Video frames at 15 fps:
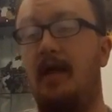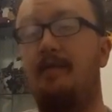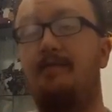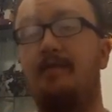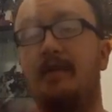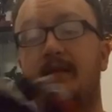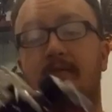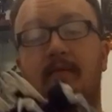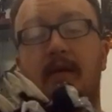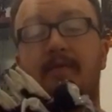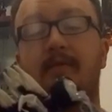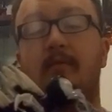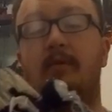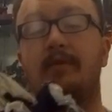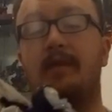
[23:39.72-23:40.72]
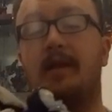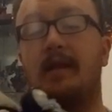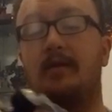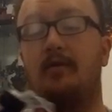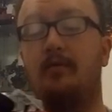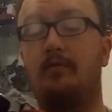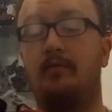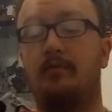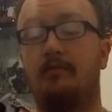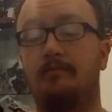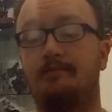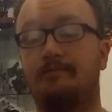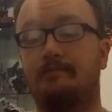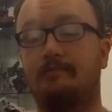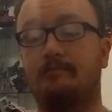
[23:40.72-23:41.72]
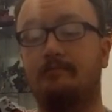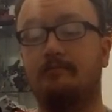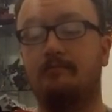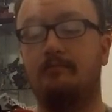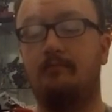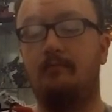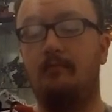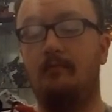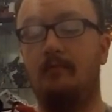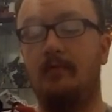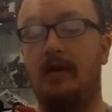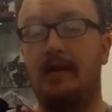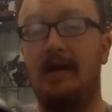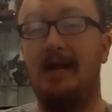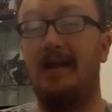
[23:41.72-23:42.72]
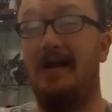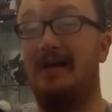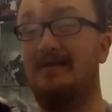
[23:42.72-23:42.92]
everyone that I own kind